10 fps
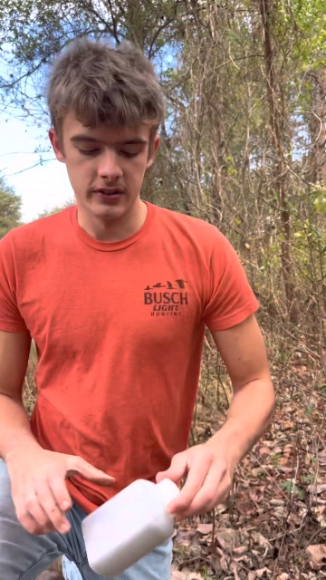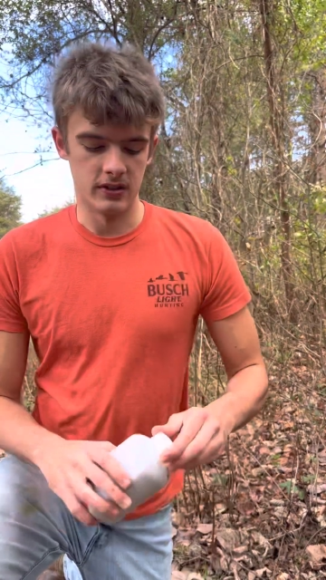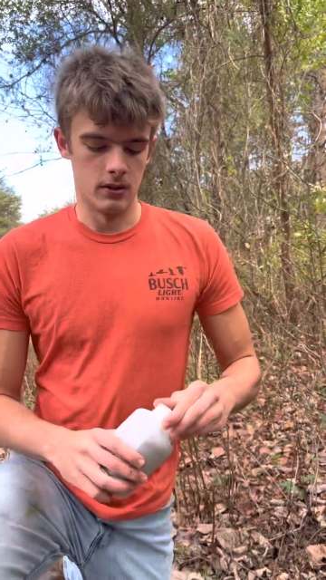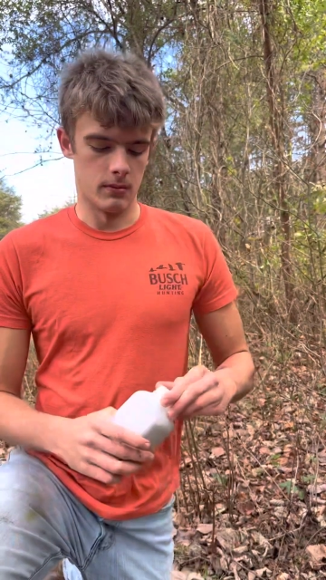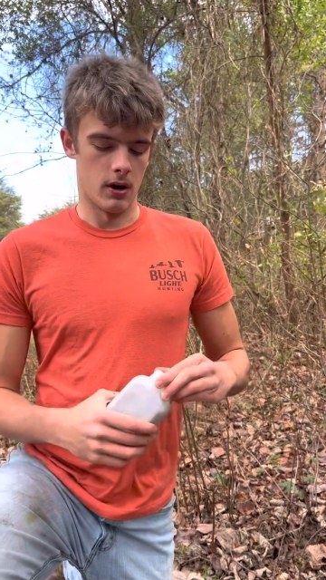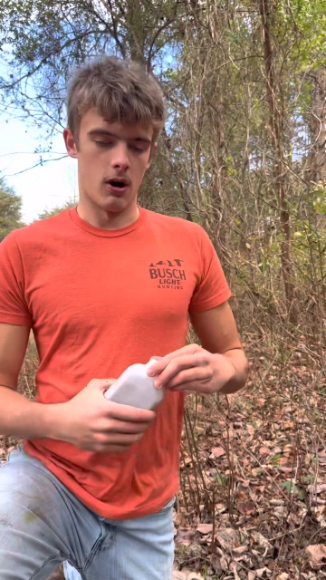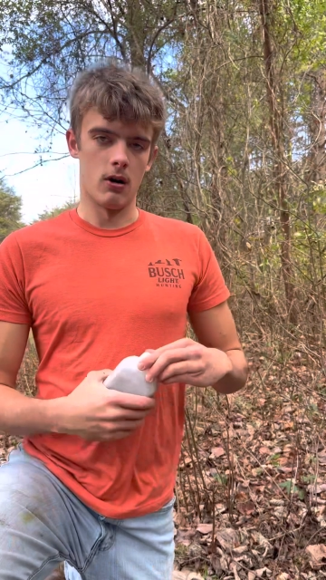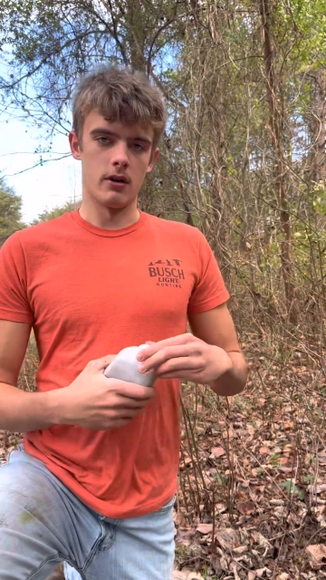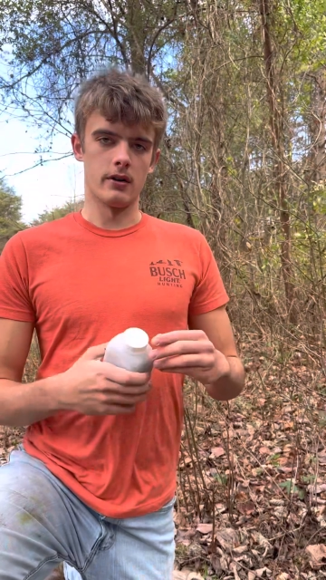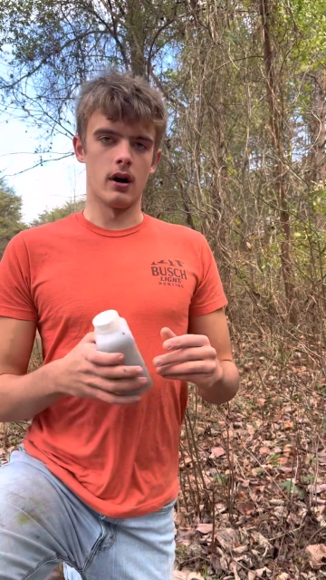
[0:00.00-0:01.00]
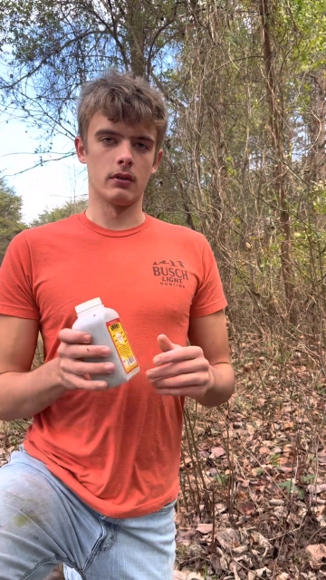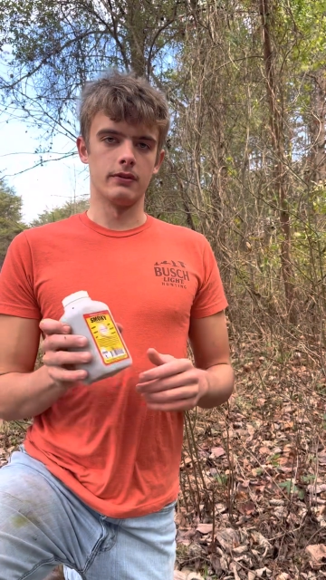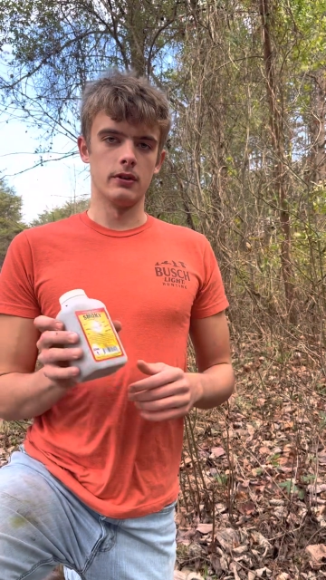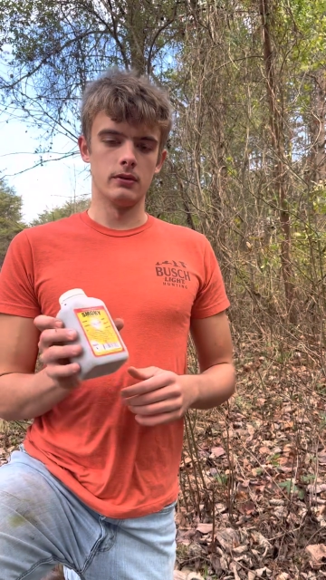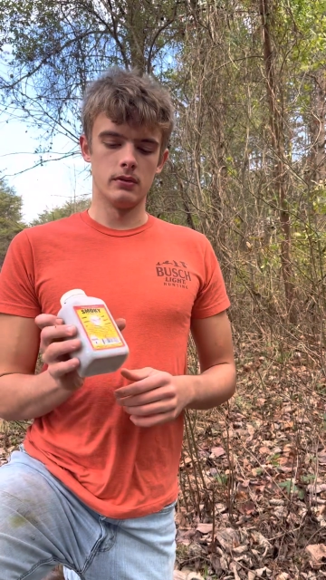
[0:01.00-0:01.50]
some hard dog
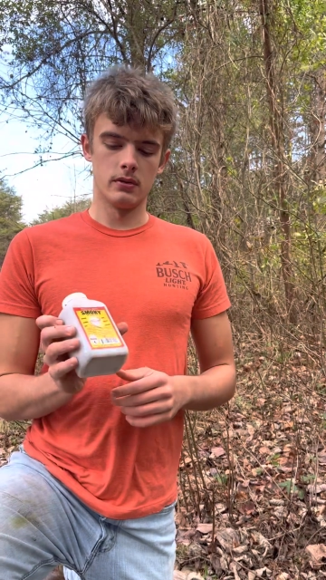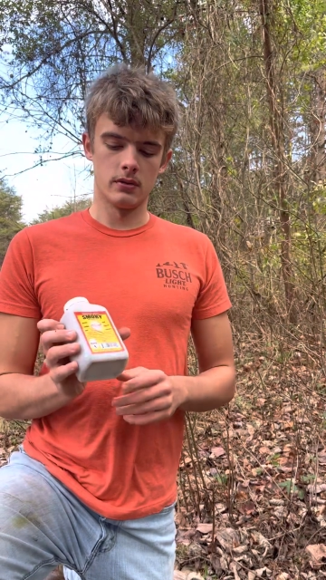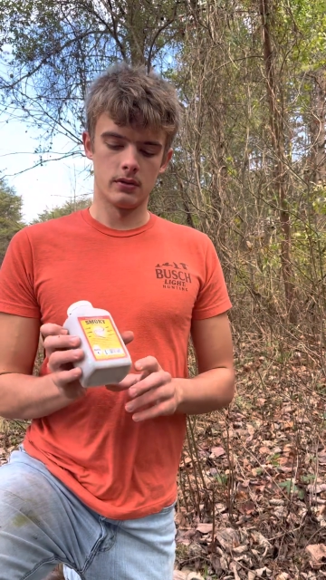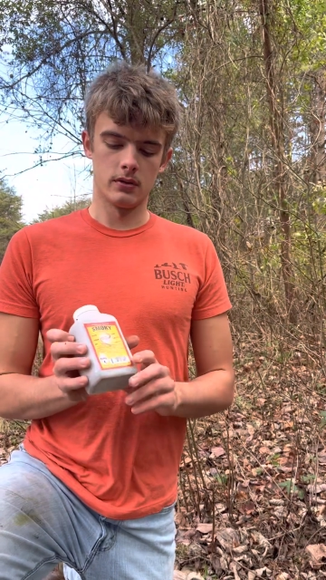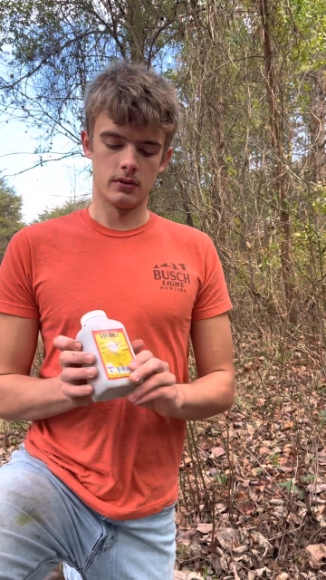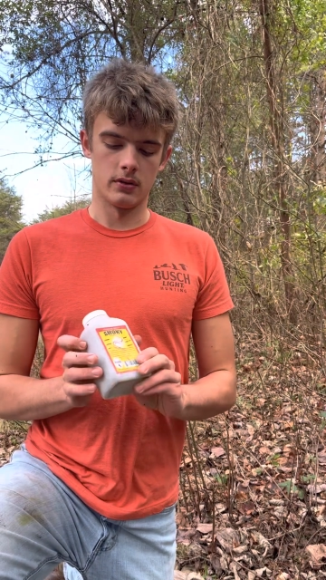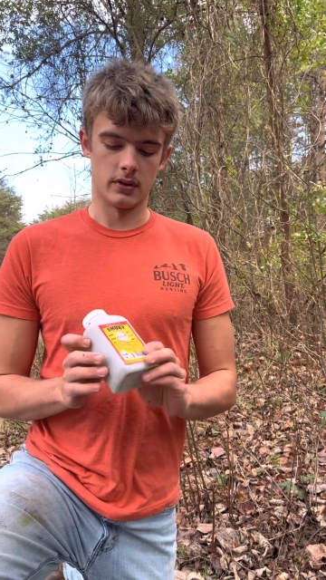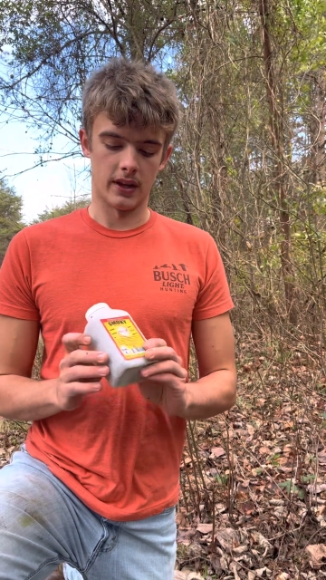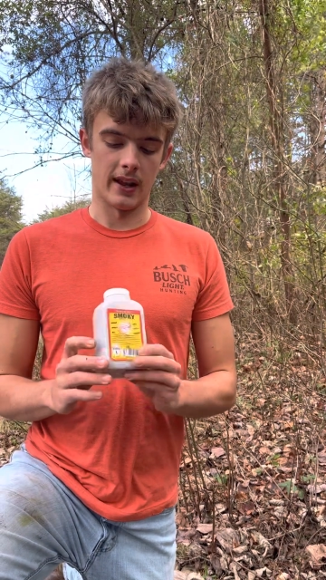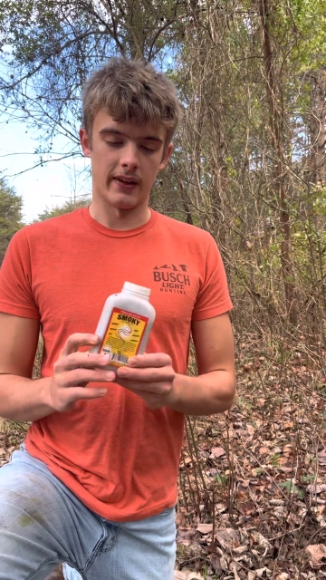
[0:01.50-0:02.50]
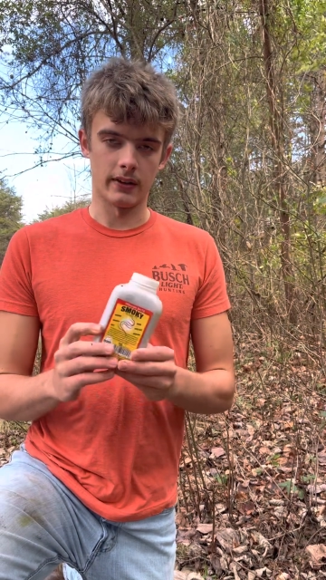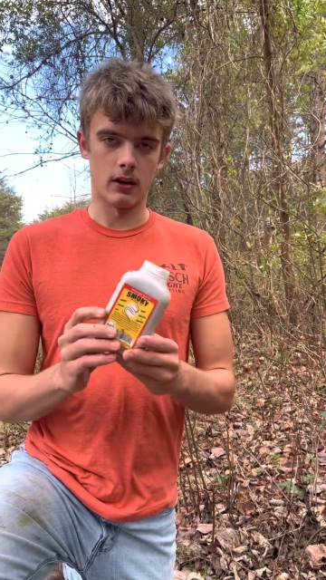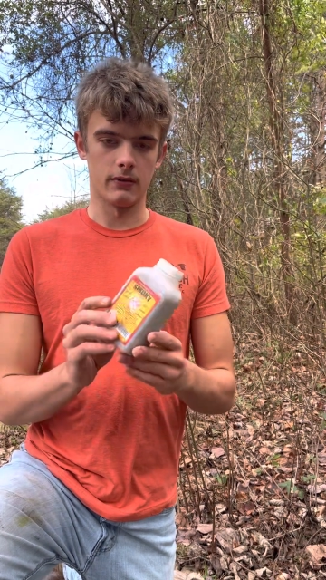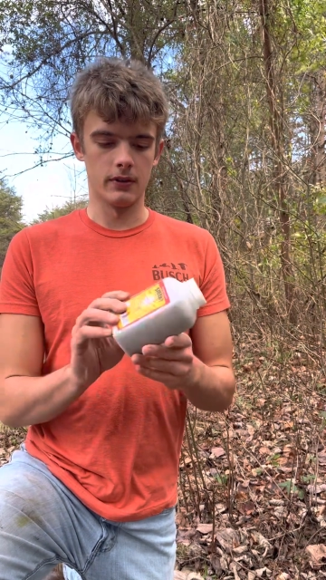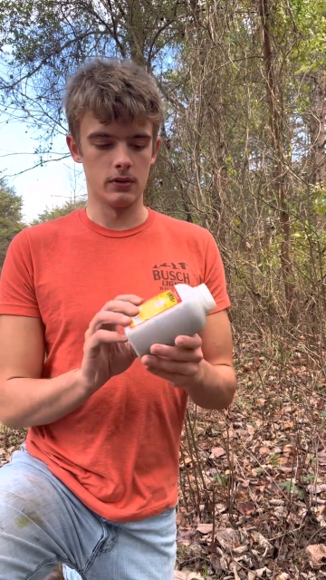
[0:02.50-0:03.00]
food, or kind of like
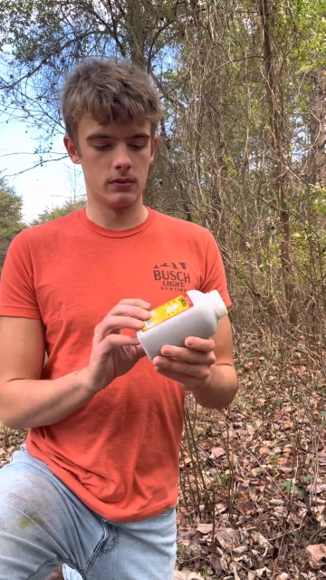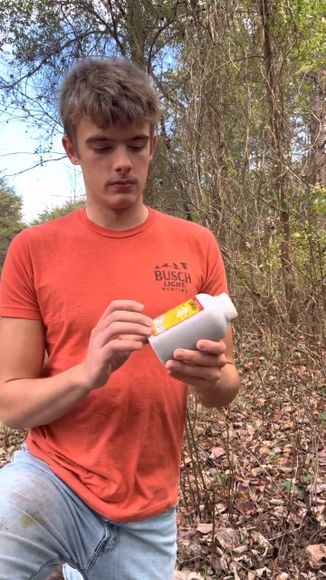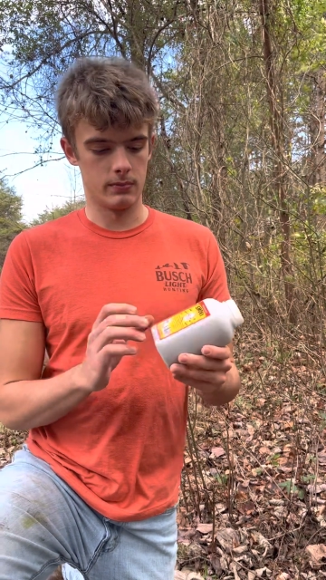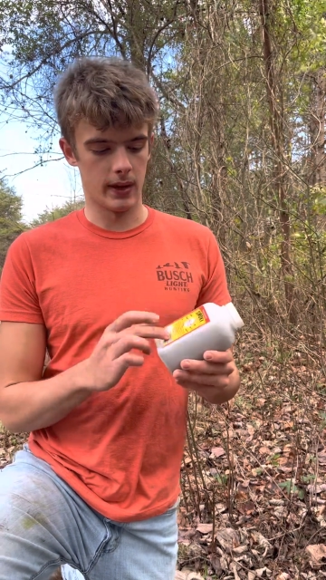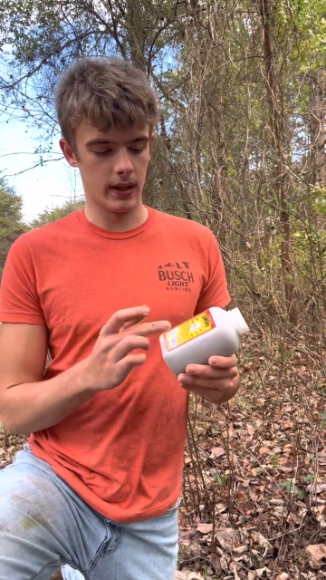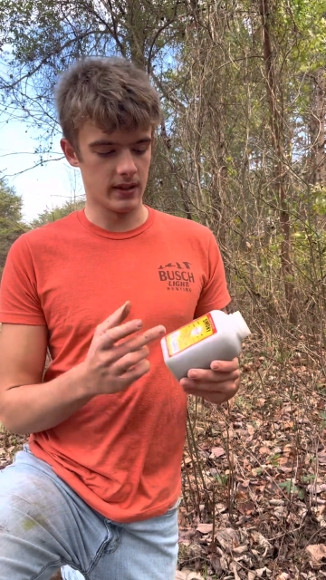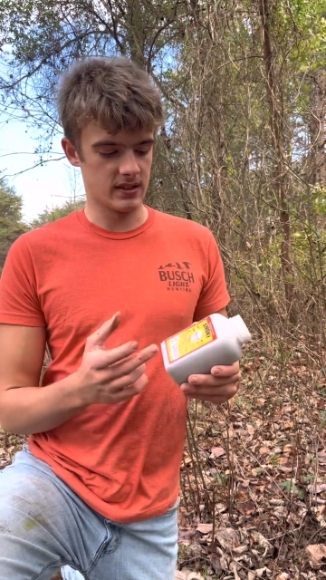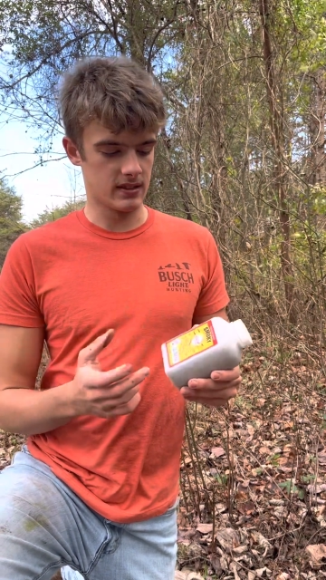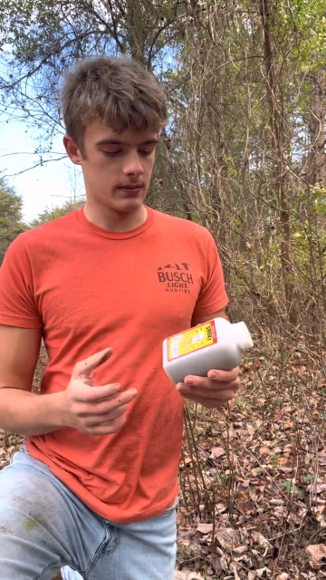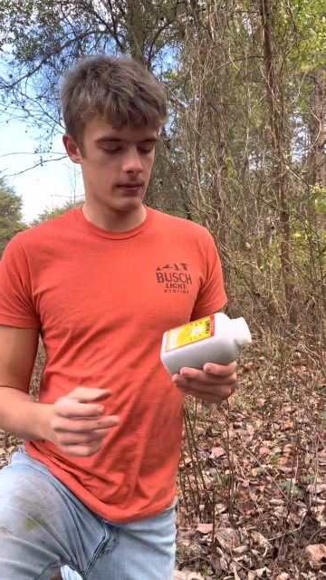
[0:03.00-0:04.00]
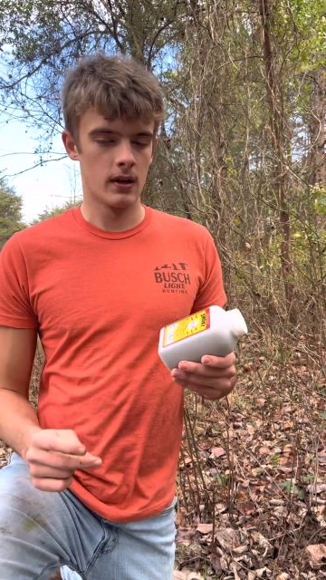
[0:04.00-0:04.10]
dog food pellets